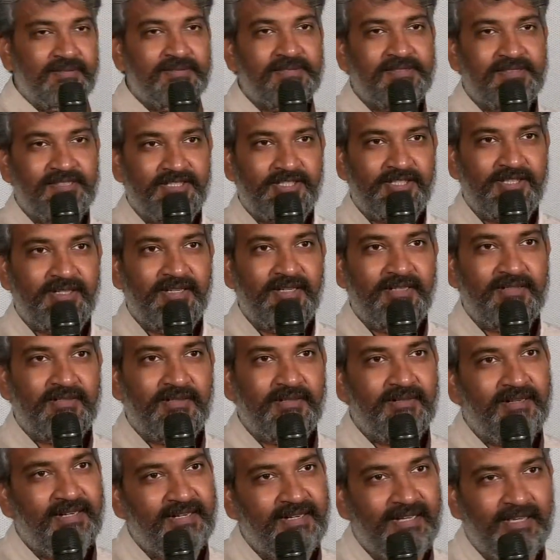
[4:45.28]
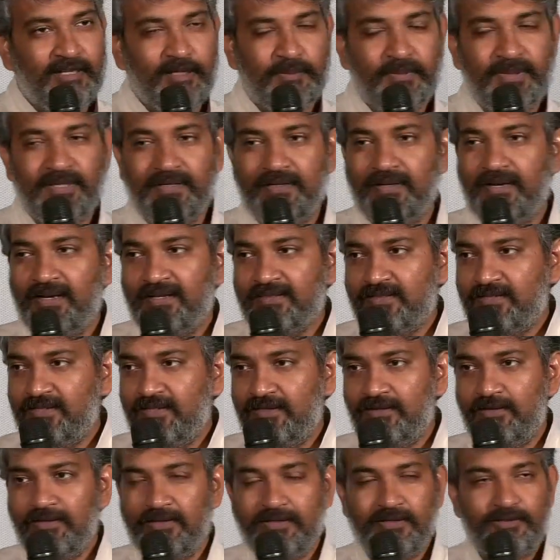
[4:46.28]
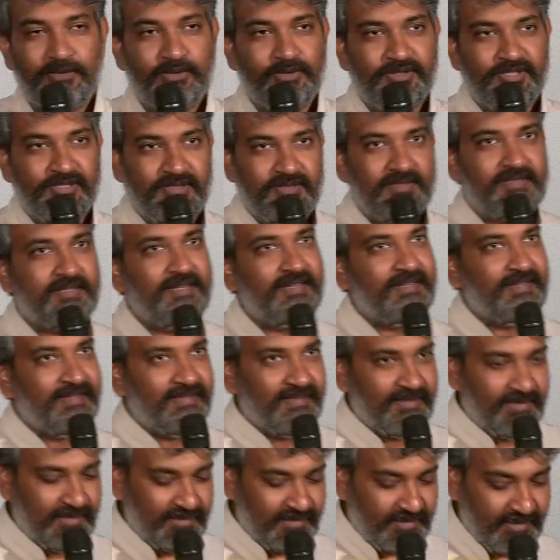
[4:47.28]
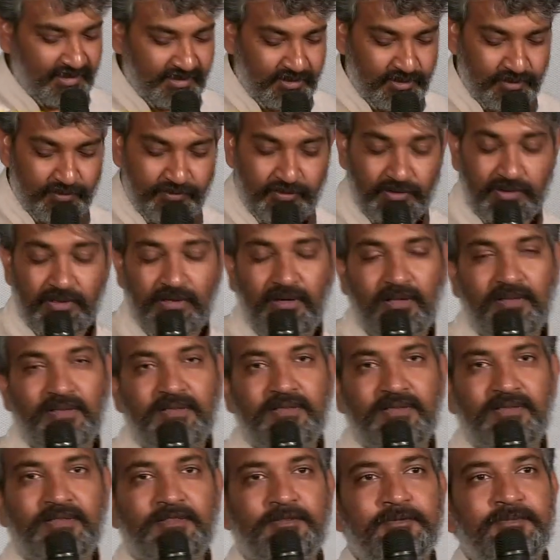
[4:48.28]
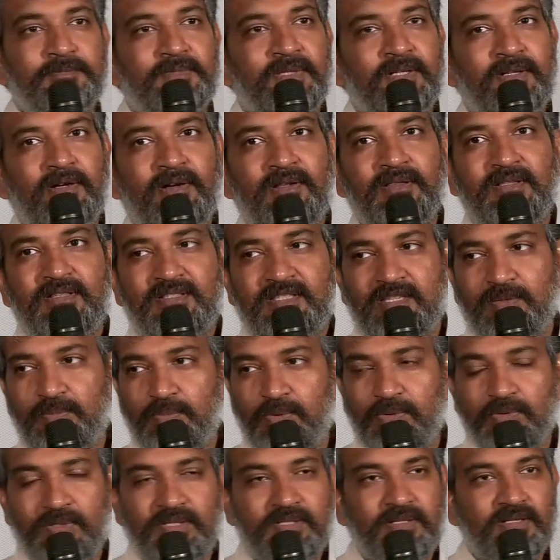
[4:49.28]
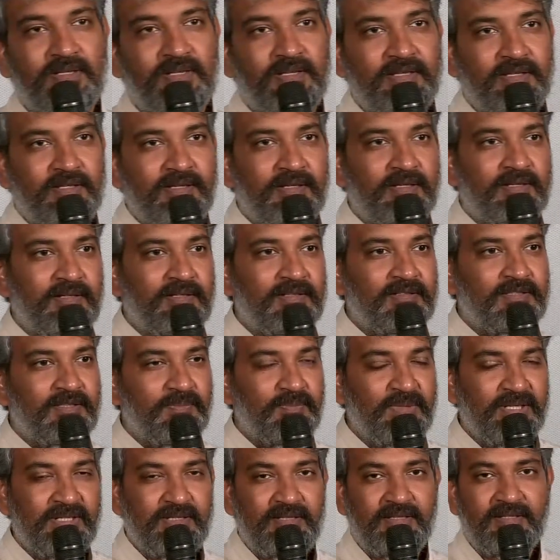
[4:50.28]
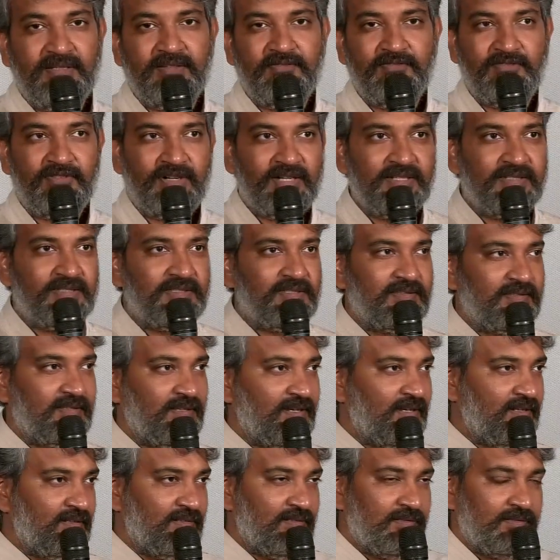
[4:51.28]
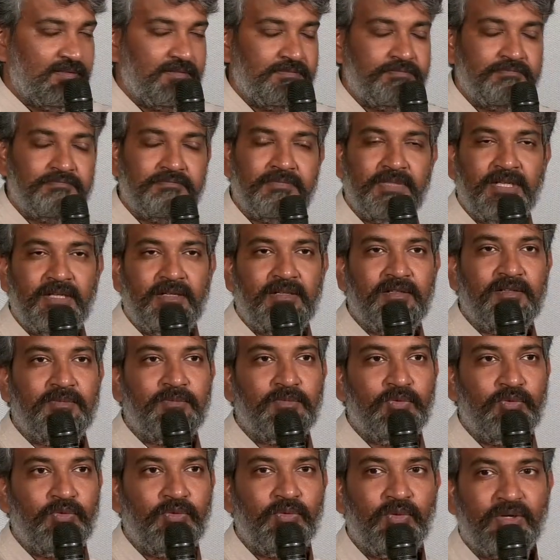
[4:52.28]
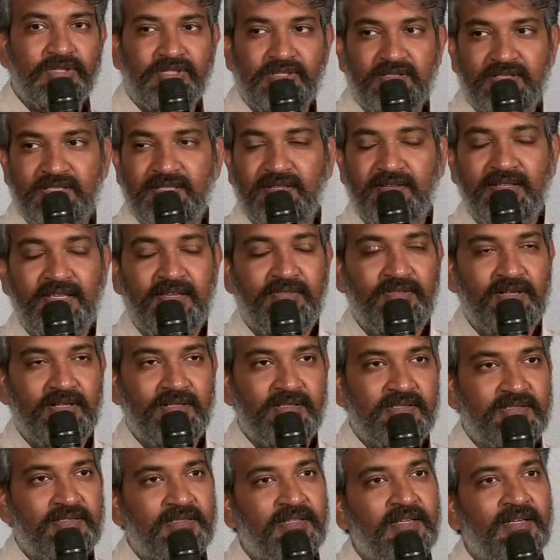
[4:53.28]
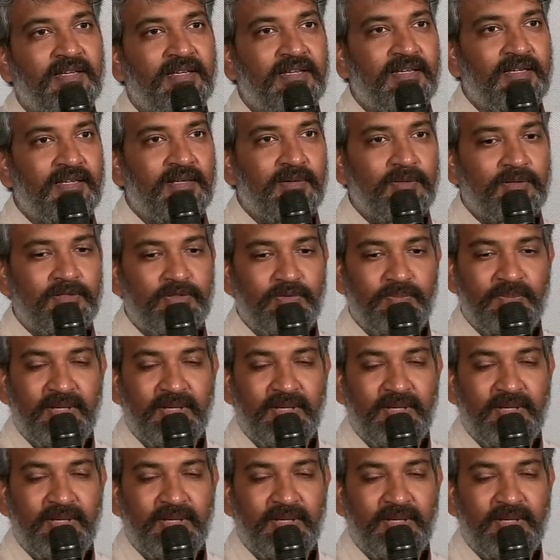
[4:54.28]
session later, and I'll be answering all your questions. Thank you for all the support the media and friends and the movie watchers have given us to